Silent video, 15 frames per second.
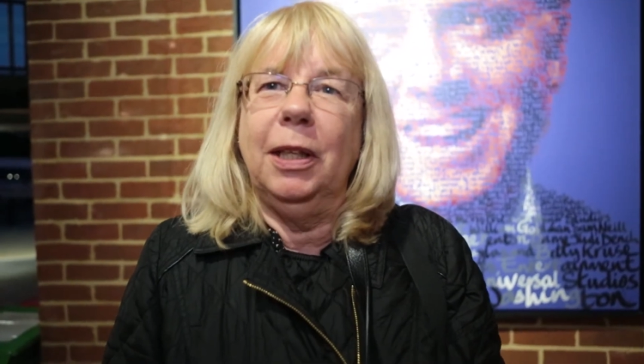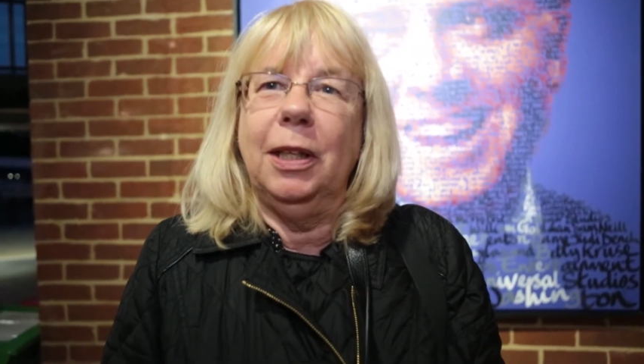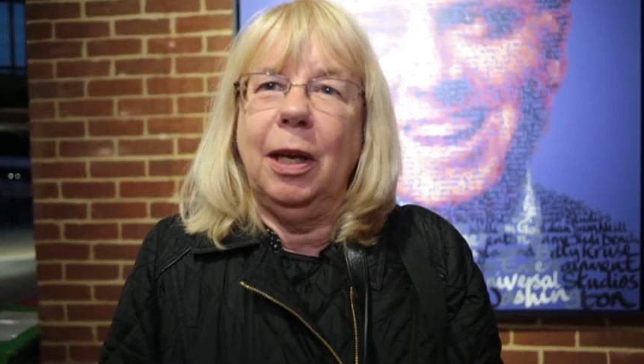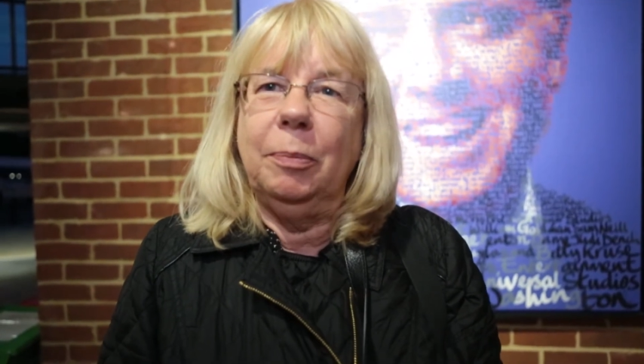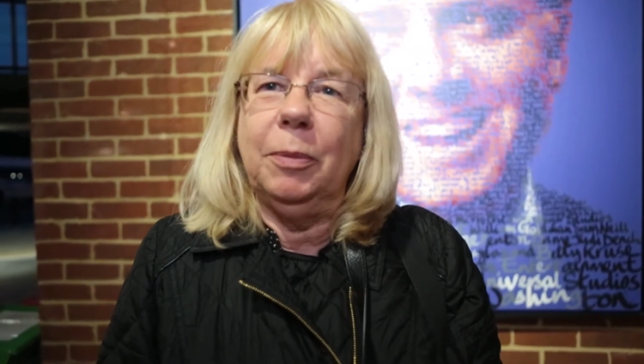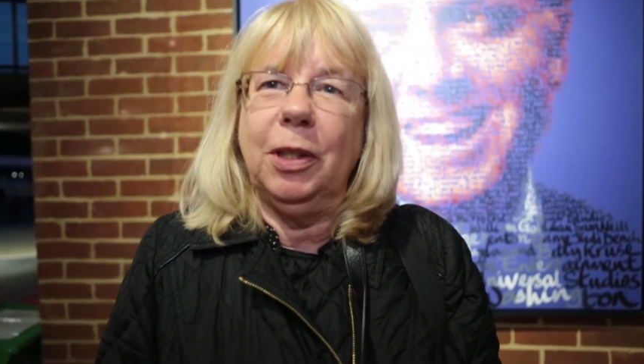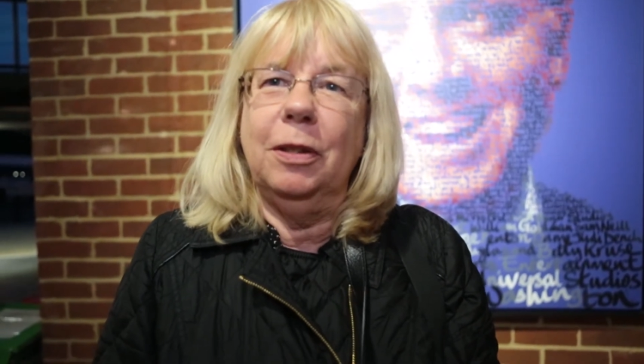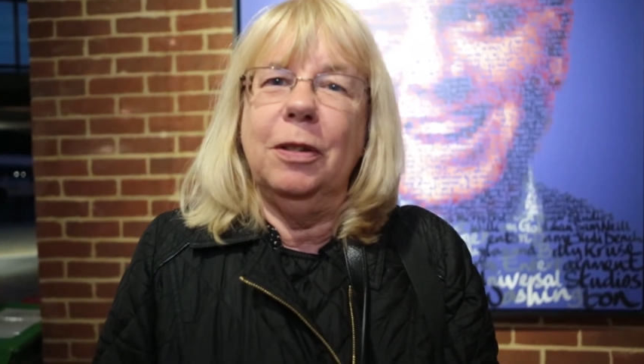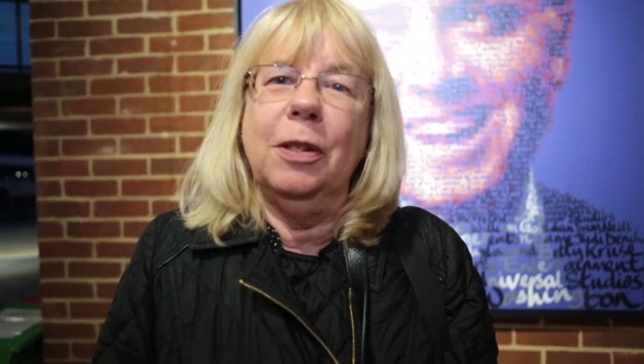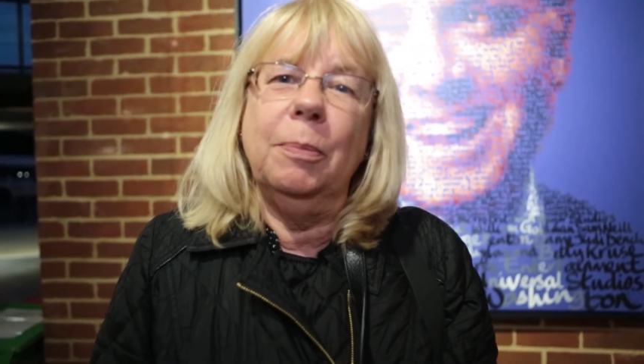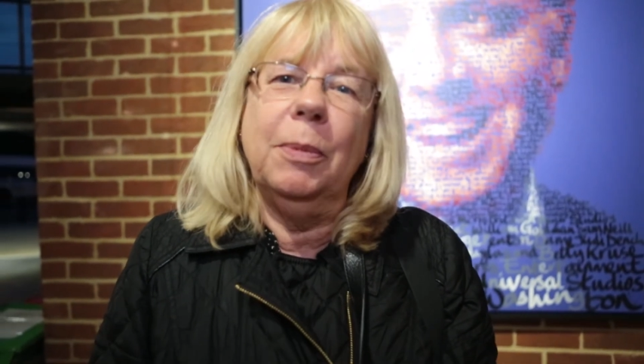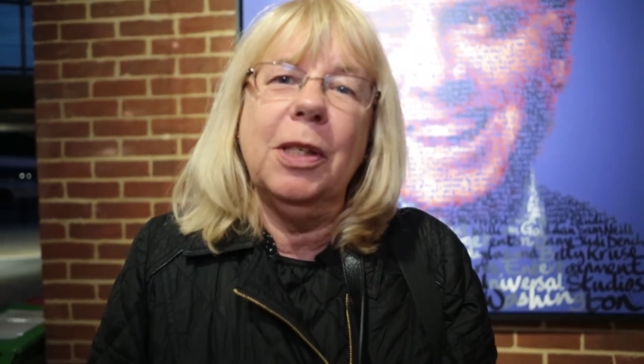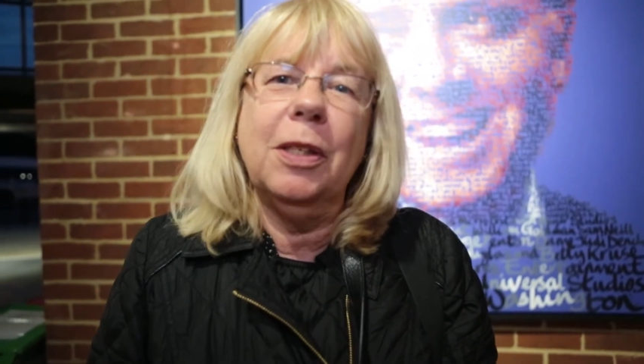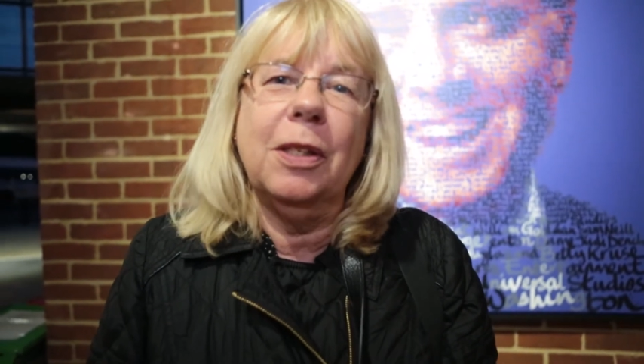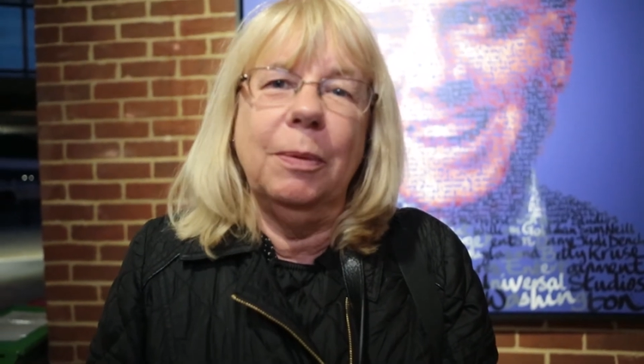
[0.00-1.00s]
and I'm going to
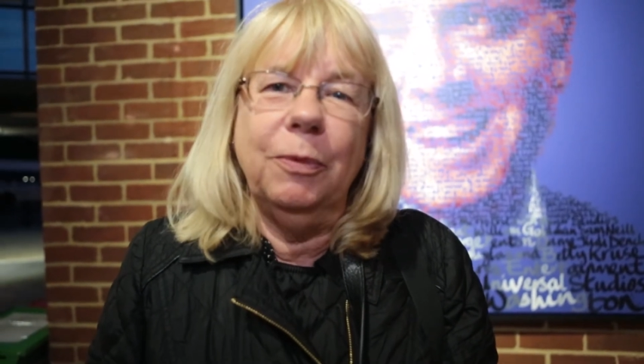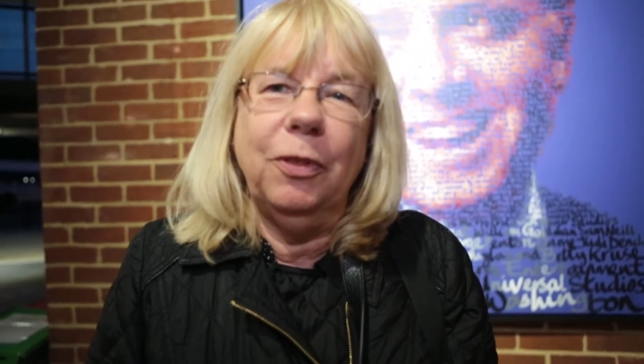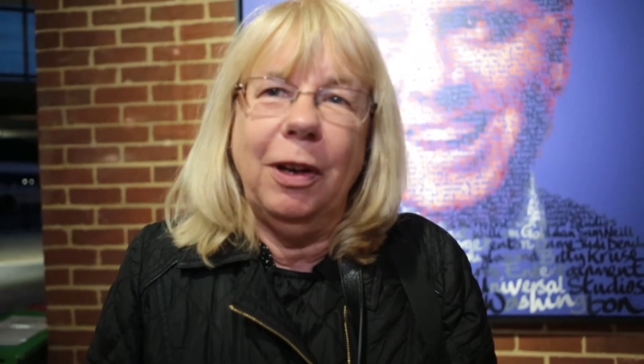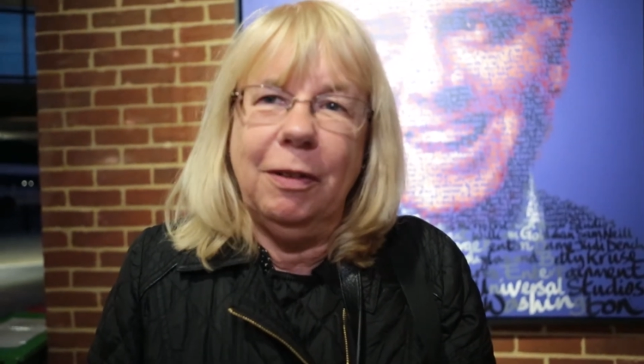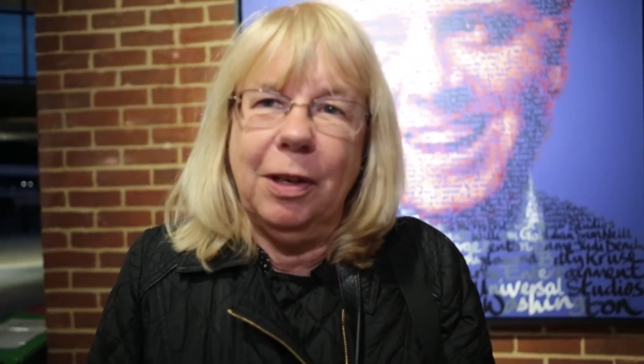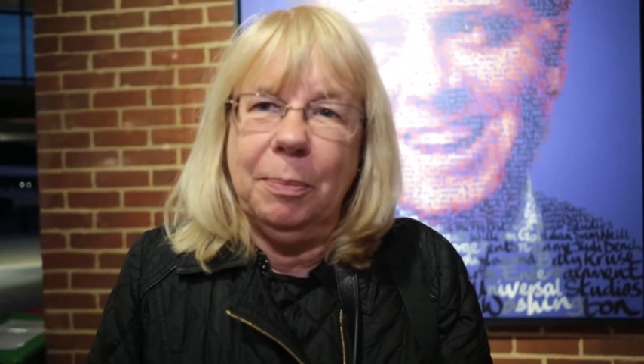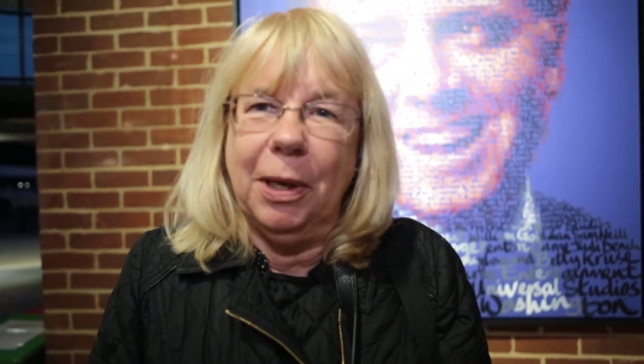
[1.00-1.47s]
miss them very